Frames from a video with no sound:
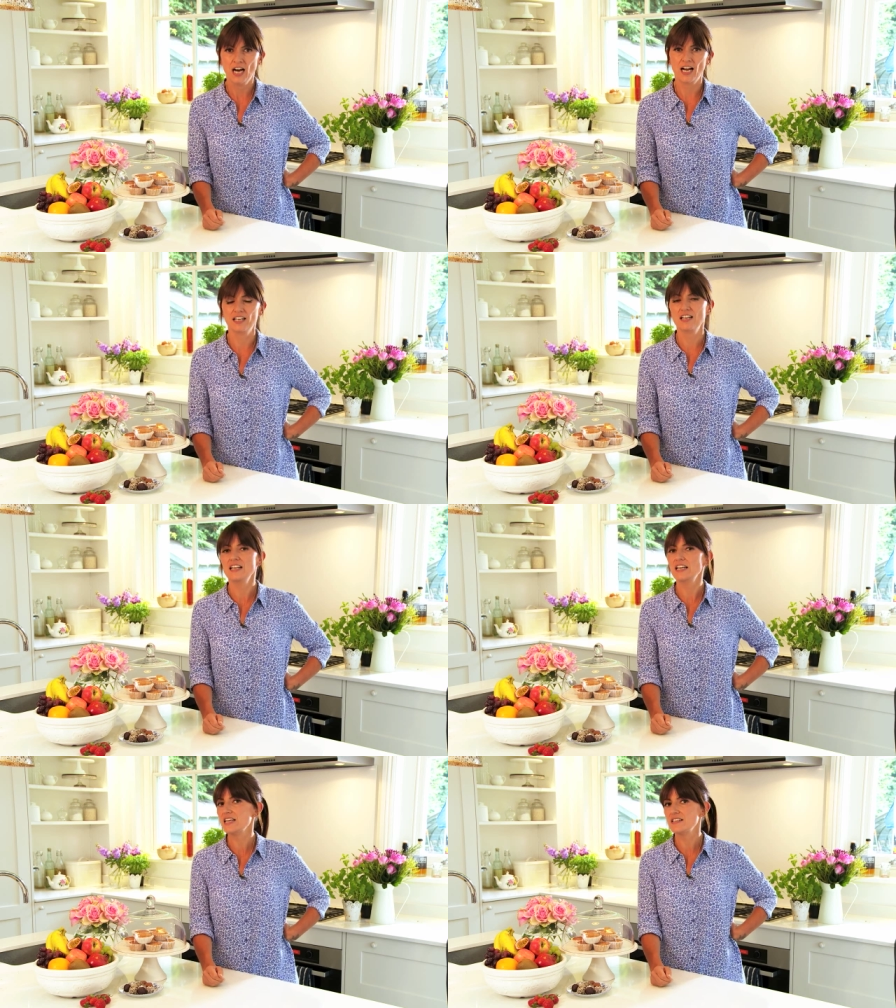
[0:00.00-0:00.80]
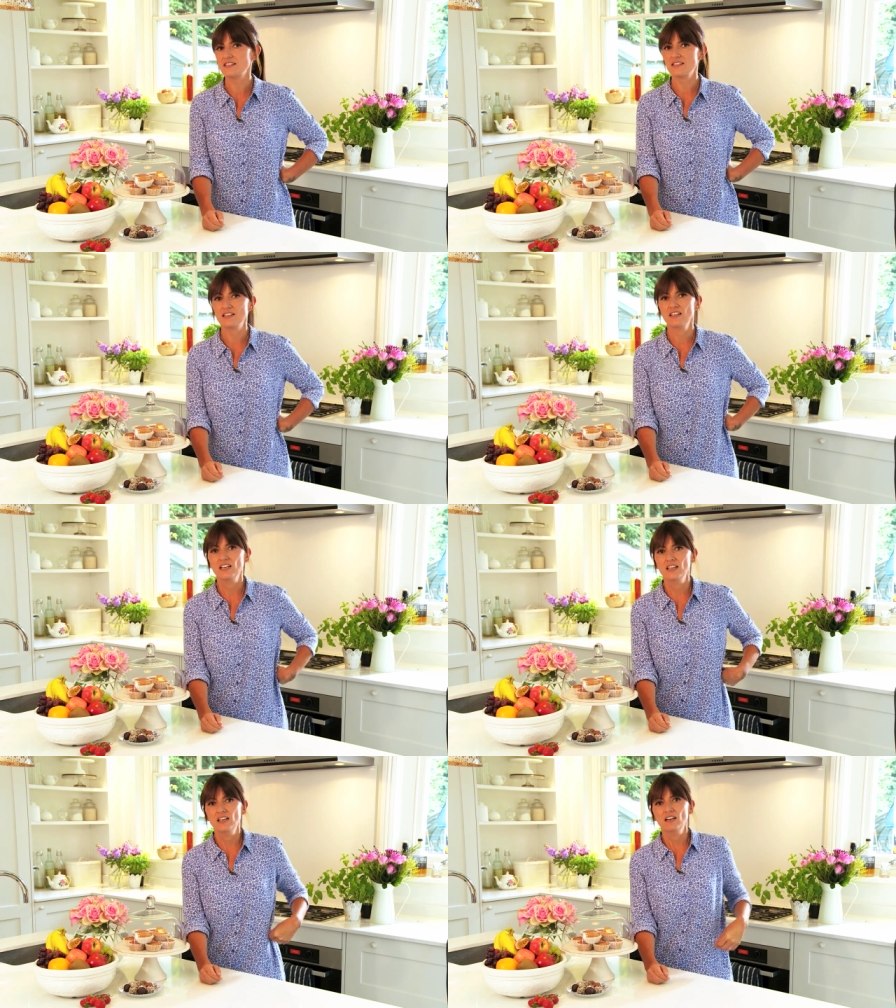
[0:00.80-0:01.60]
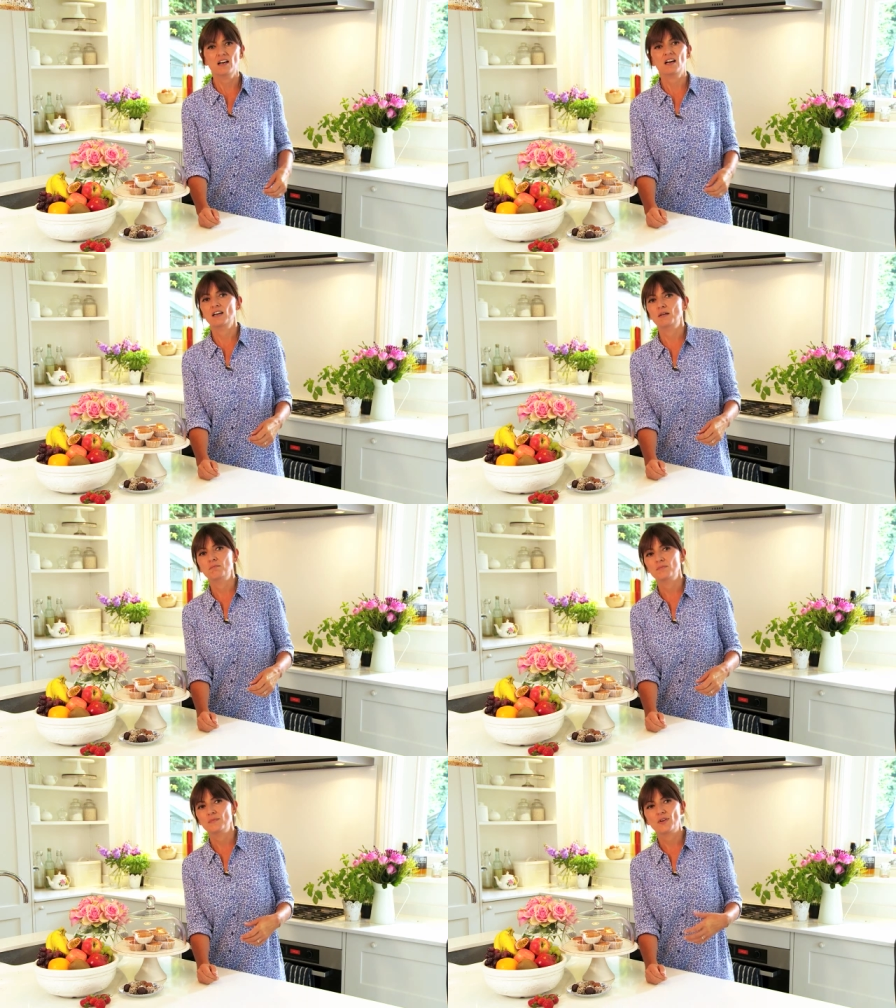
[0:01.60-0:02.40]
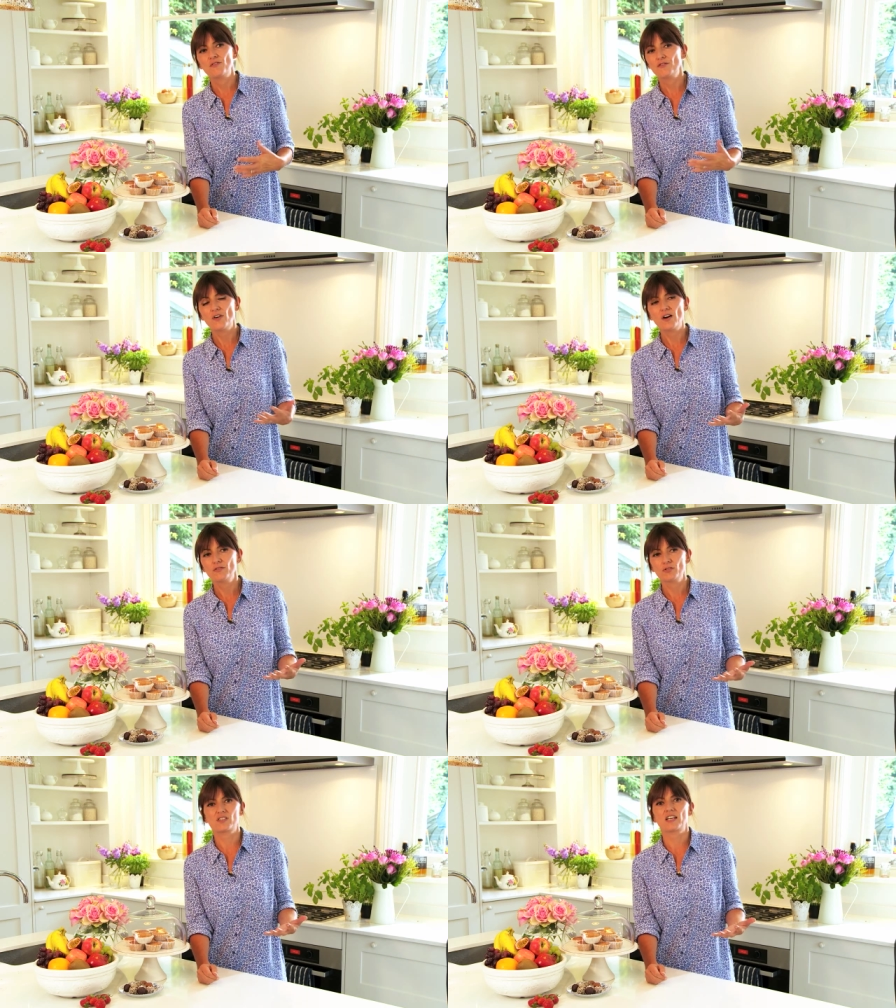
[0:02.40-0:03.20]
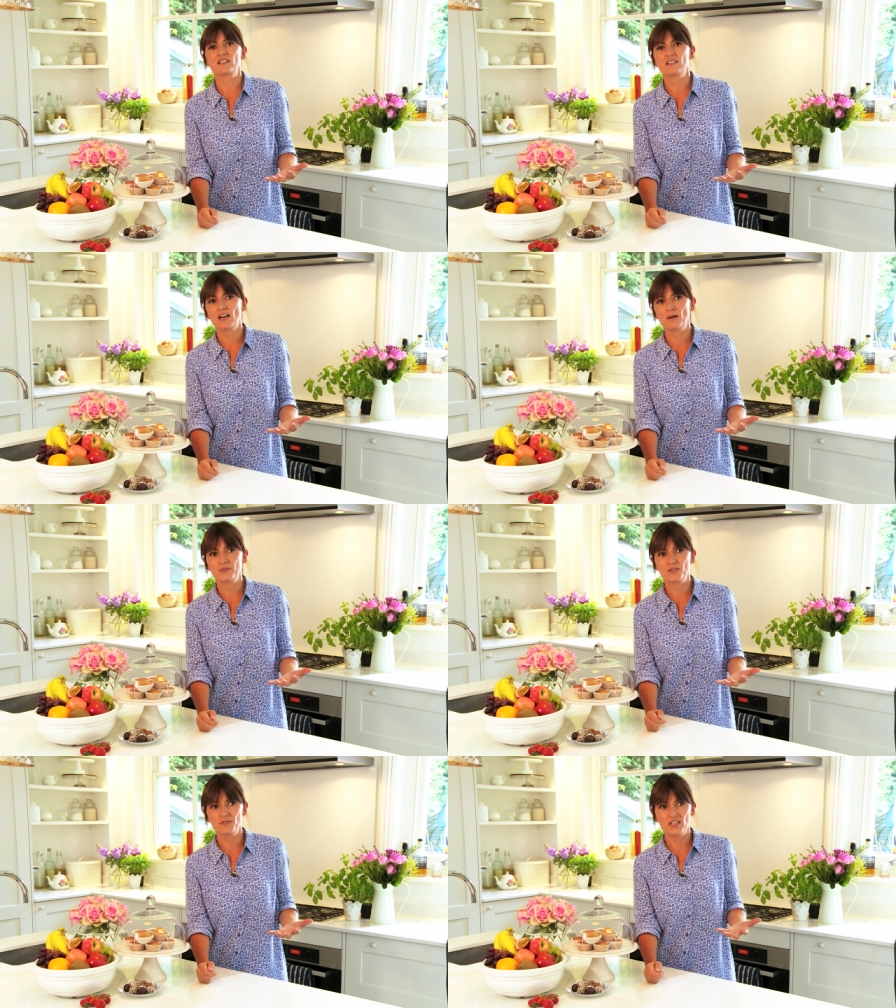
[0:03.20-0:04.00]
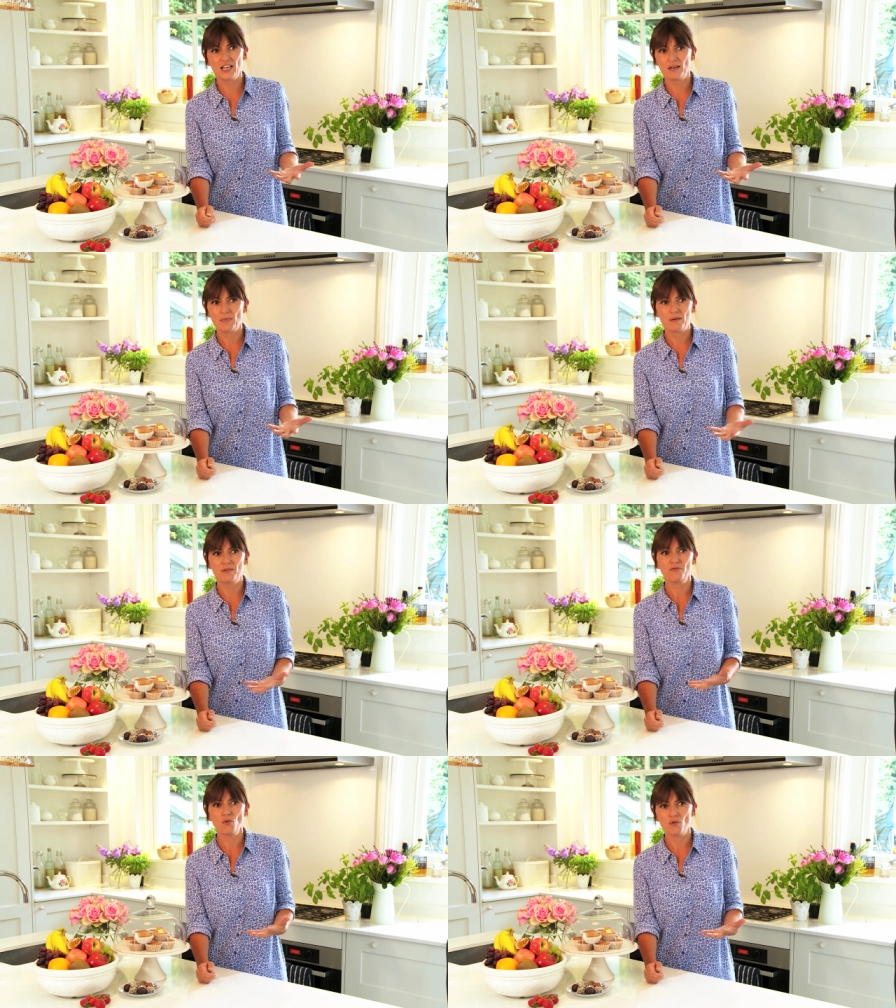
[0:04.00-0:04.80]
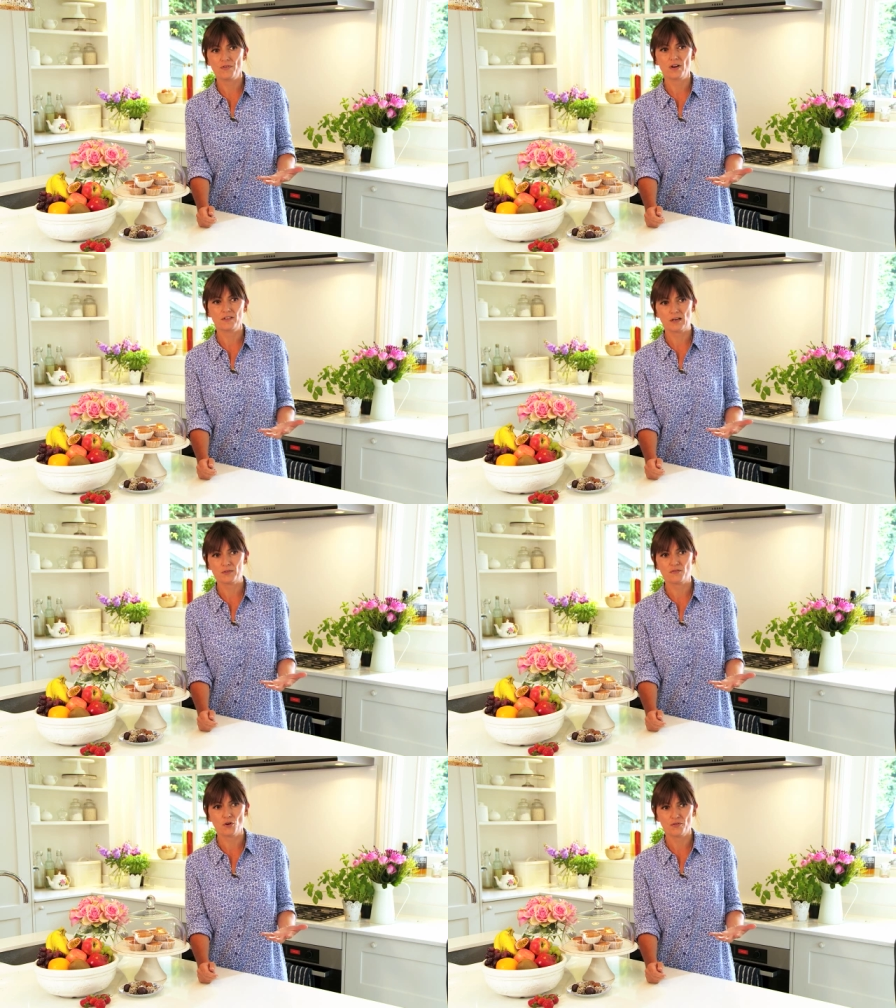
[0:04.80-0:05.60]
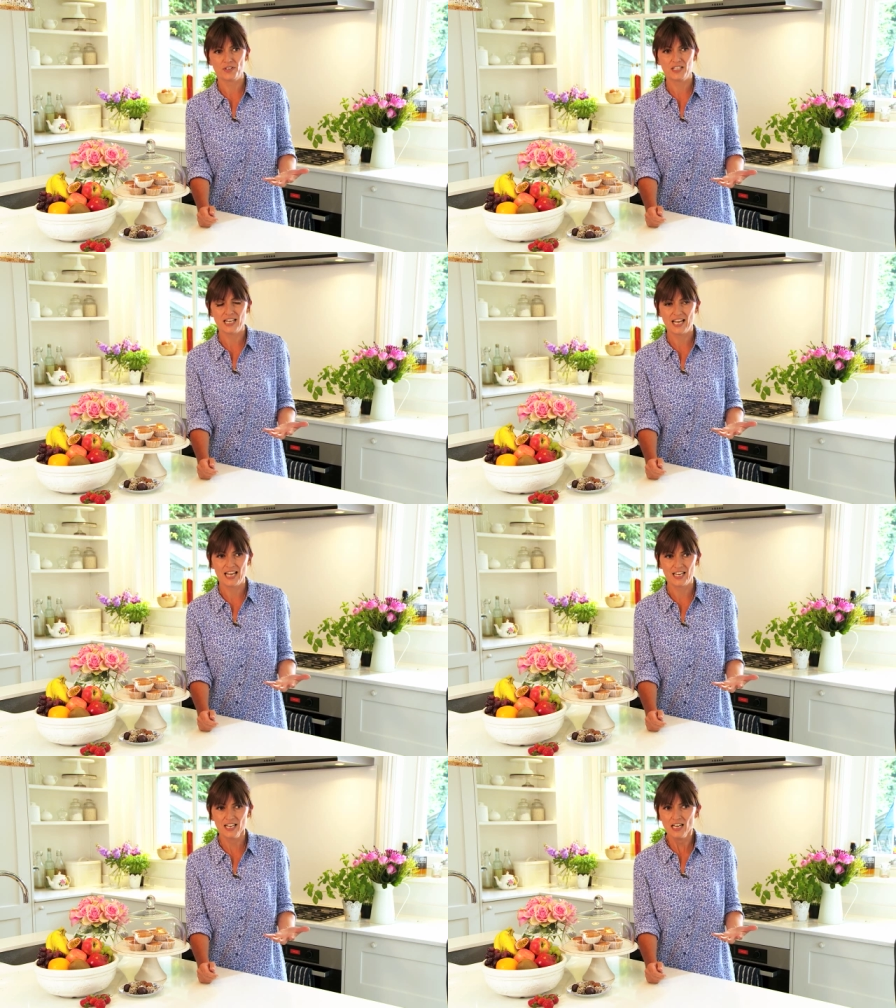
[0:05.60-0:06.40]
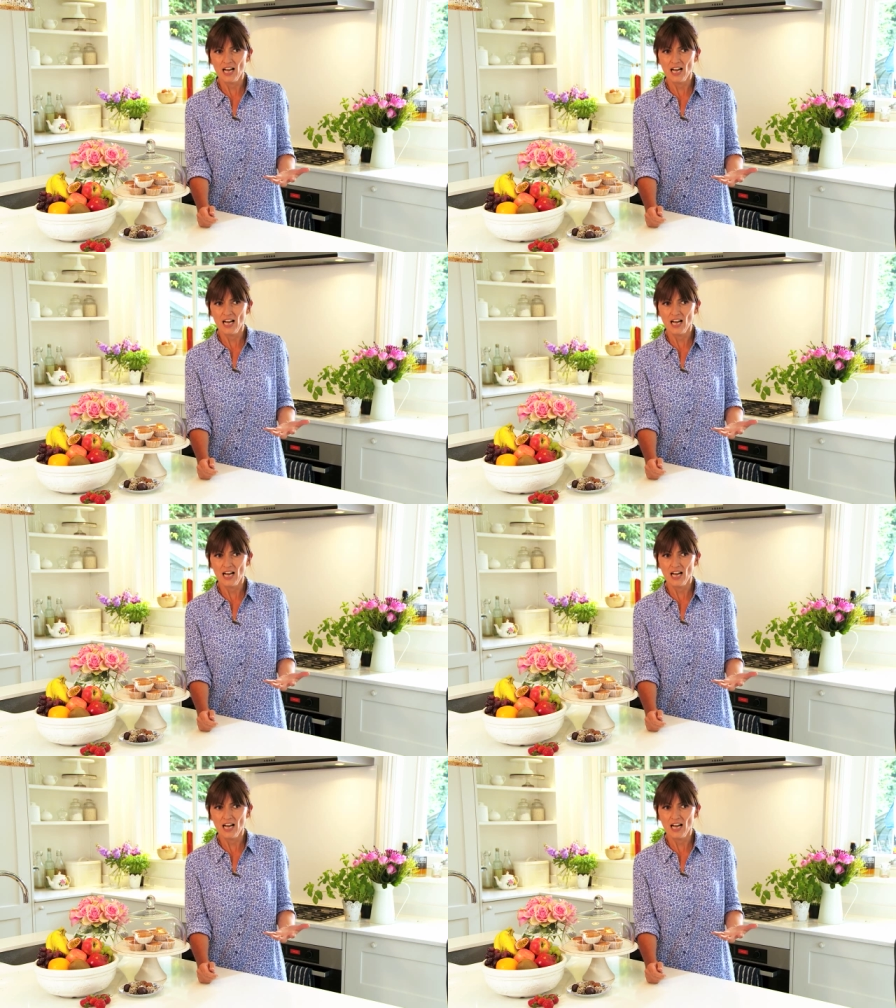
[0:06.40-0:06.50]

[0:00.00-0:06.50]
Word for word: I had at least um, five or six cups of tea and maybe four or five cups of coffee a day.